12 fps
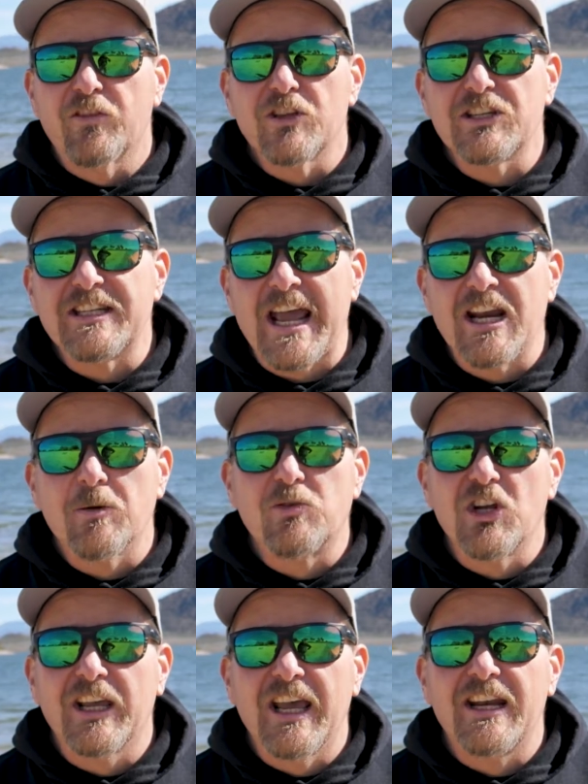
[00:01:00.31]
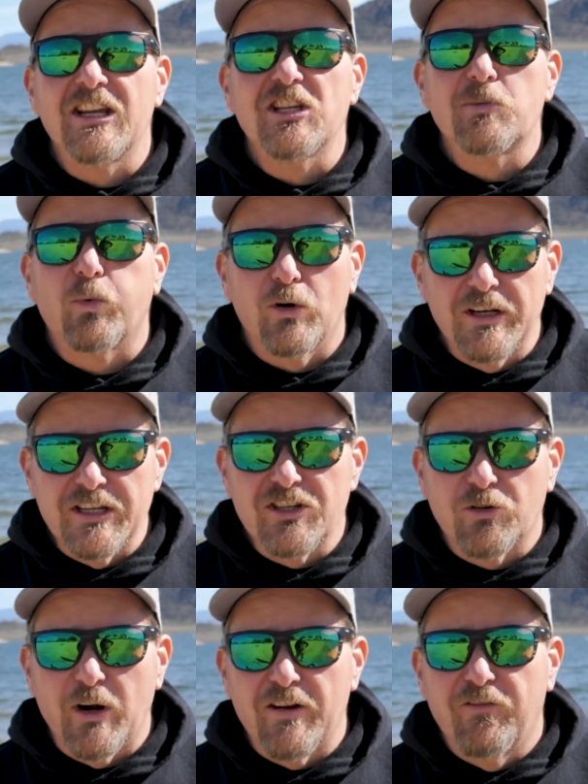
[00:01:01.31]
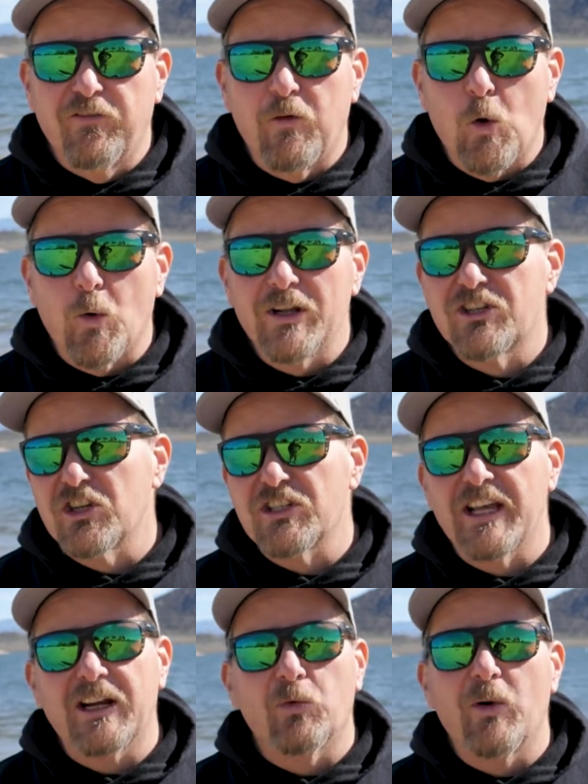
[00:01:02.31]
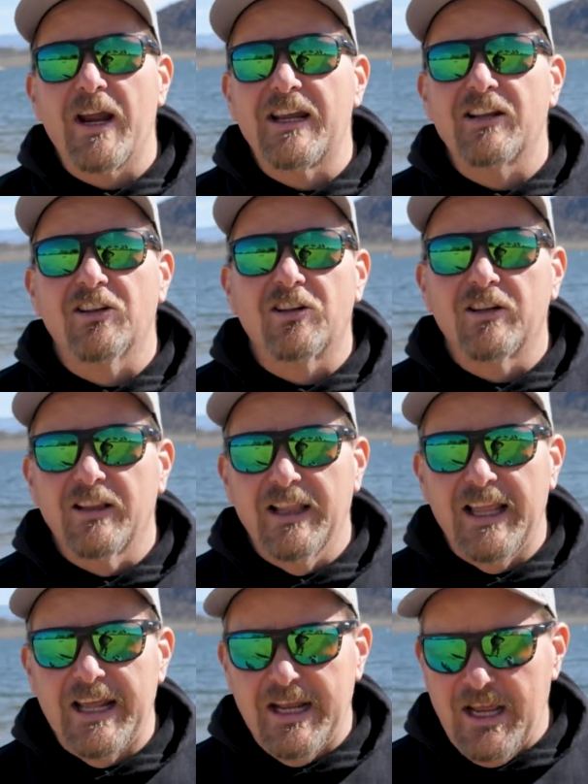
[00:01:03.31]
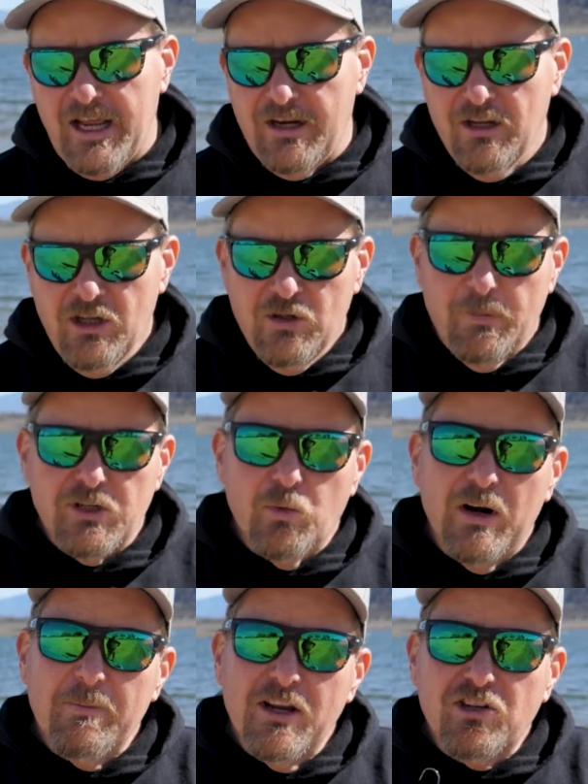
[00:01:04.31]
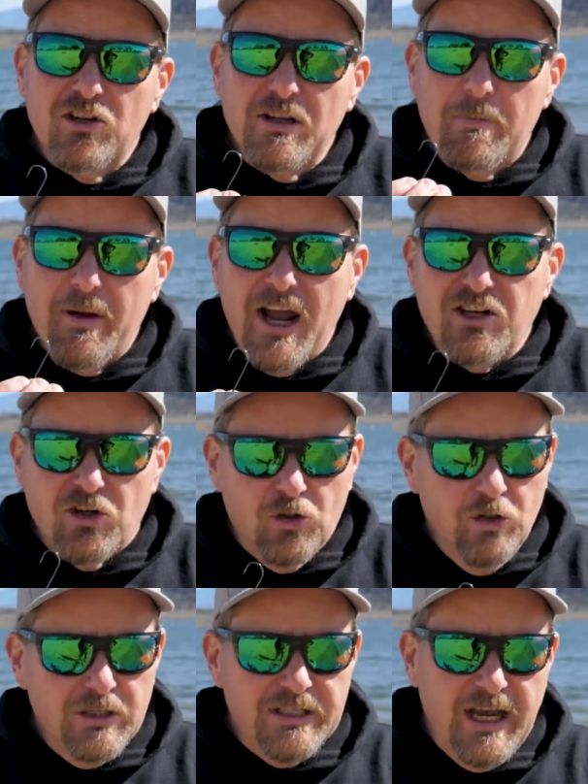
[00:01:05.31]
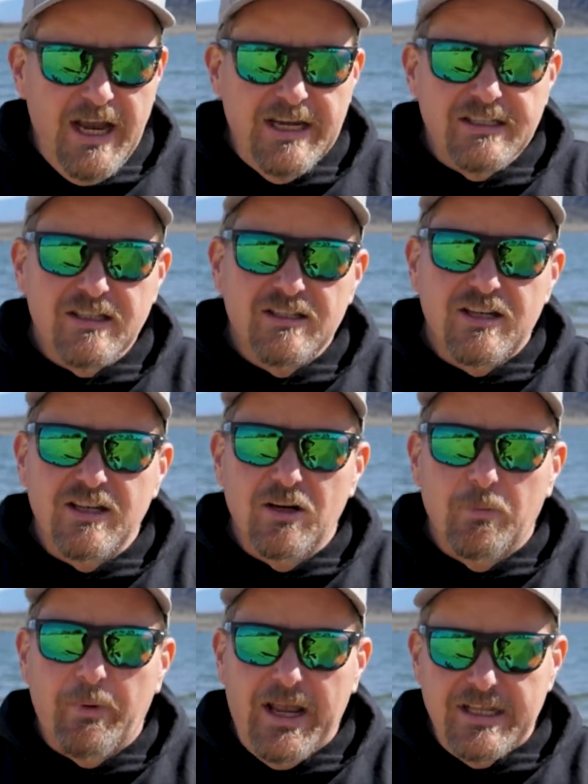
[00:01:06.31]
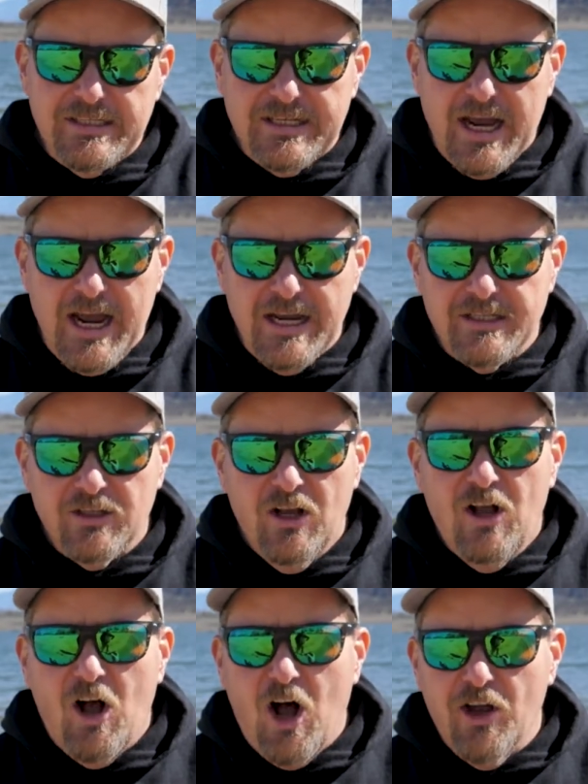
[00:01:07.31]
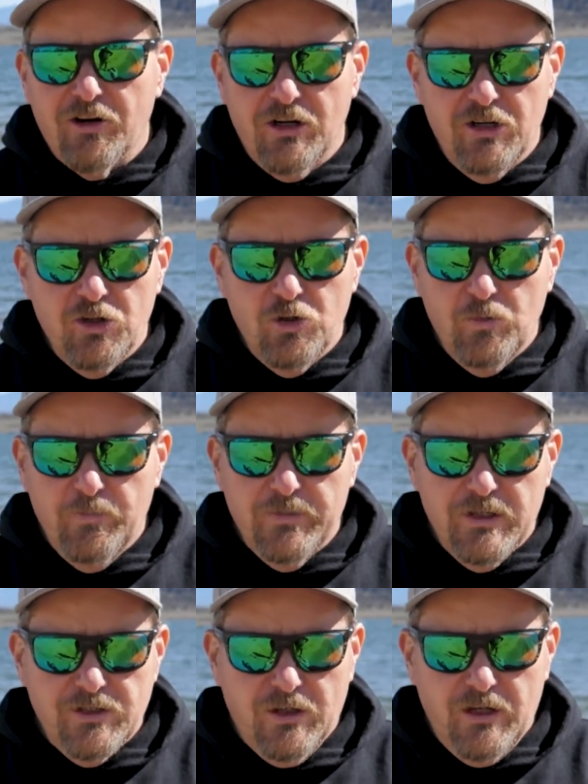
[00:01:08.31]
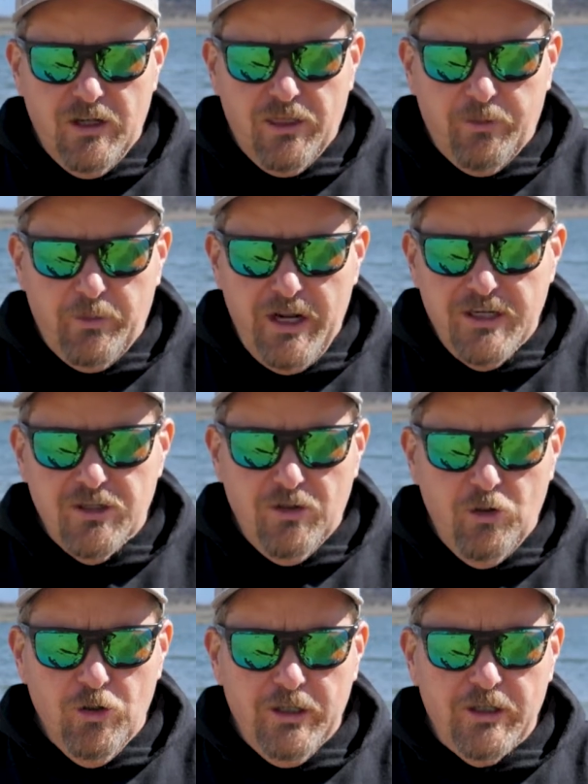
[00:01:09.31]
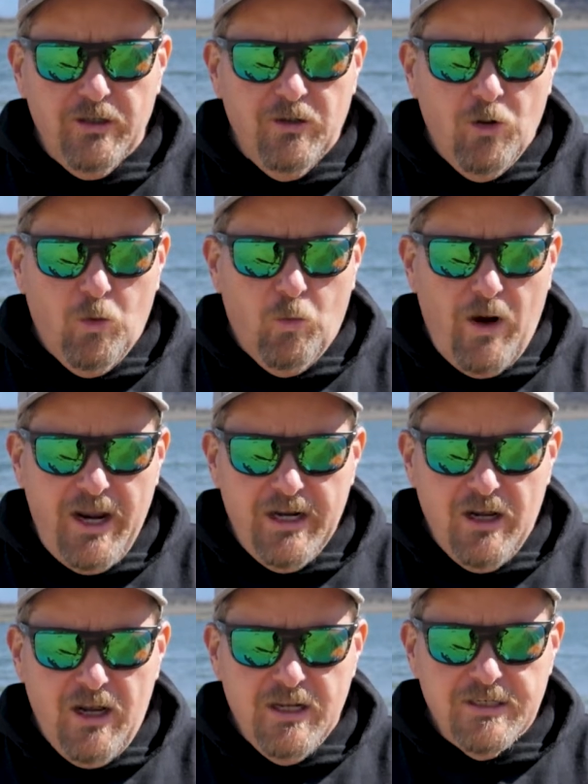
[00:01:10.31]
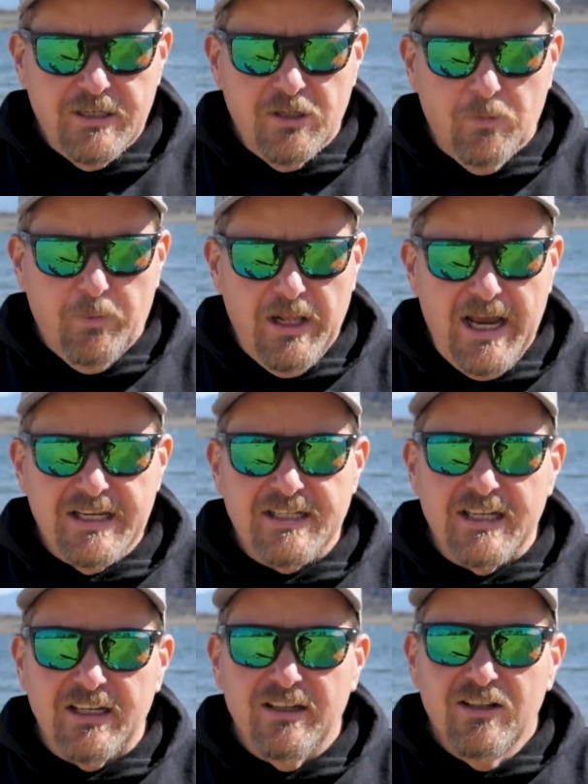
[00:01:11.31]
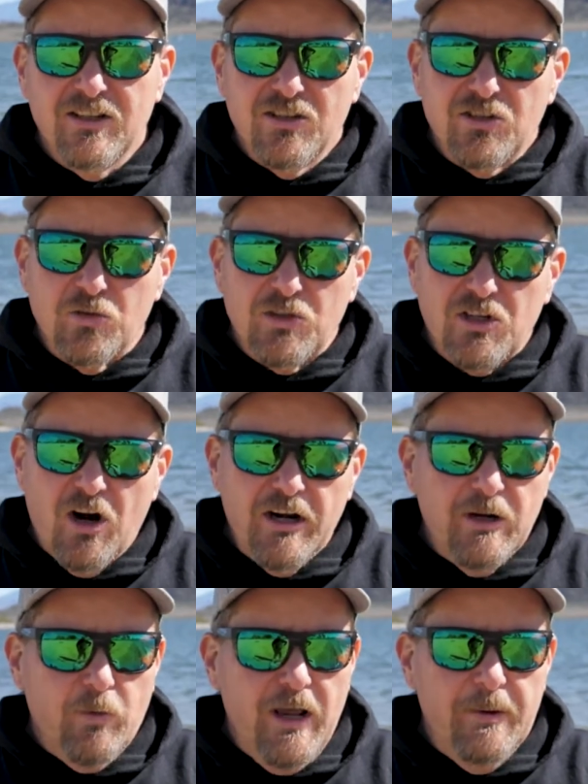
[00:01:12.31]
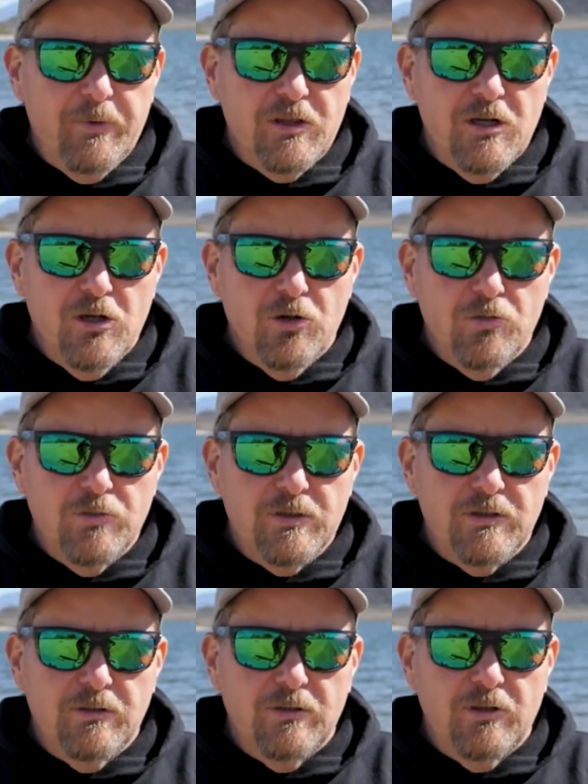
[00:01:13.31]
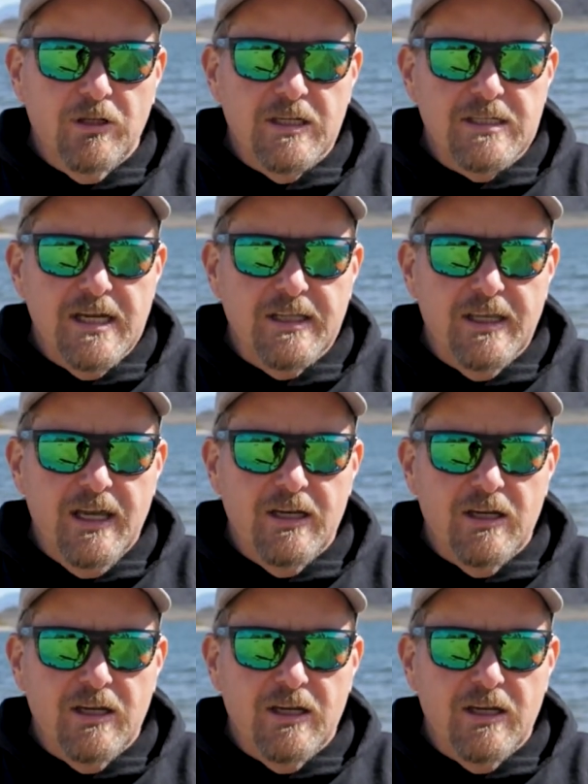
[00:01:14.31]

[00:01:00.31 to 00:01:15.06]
for the stand-up jig head is pretty straightforward. It's just like a regular lead head, but you want to make sure you match your hook size to your bait size. All you're going to do is you're going to thread your hook right onto your plastic. So starting right up at the nose, you're going to take that